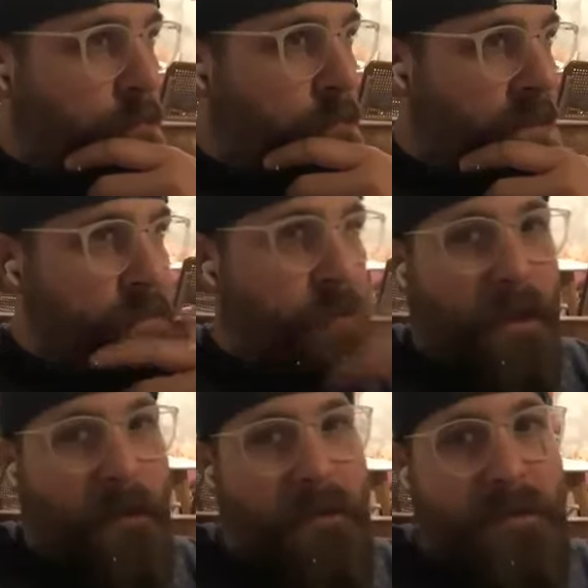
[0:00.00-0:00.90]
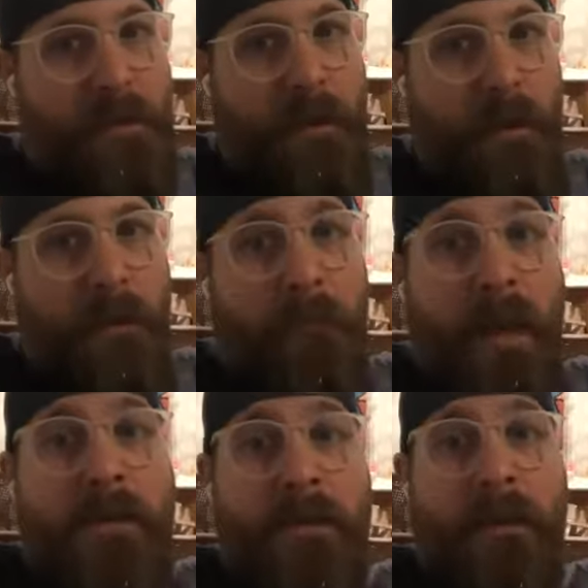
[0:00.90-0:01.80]
that's what I was gonna
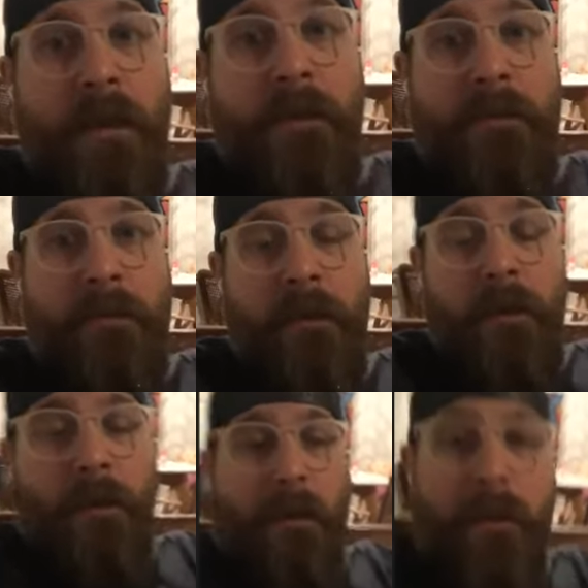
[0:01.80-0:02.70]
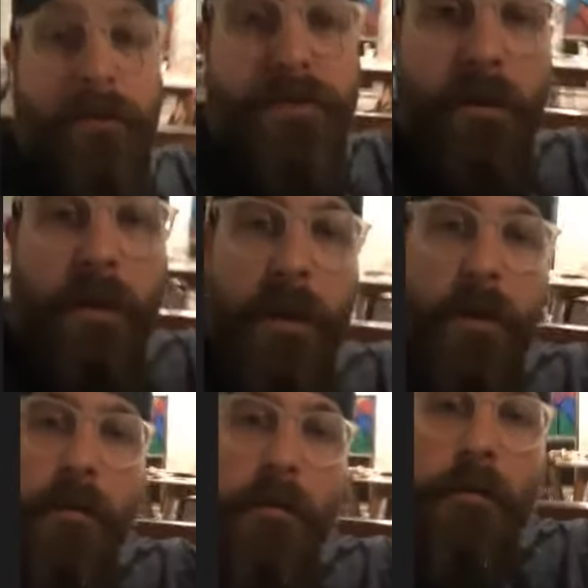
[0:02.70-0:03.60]
major in, so that I
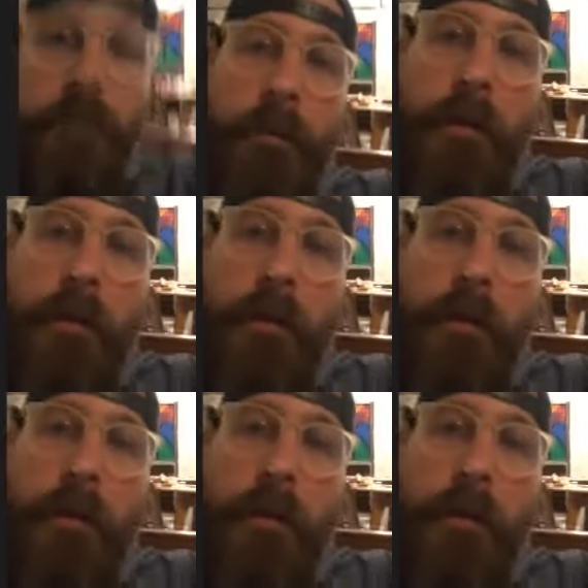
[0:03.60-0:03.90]
could